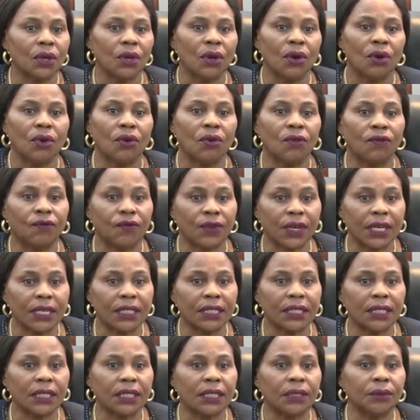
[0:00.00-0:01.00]
of
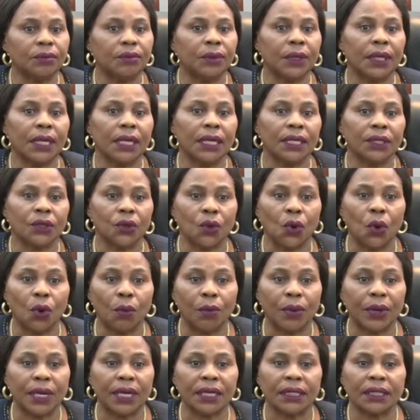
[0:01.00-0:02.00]
friendship and
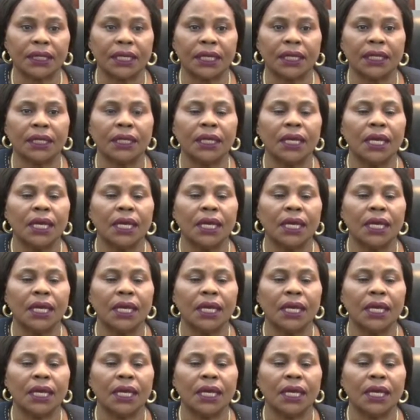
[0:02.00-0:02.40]
cooperation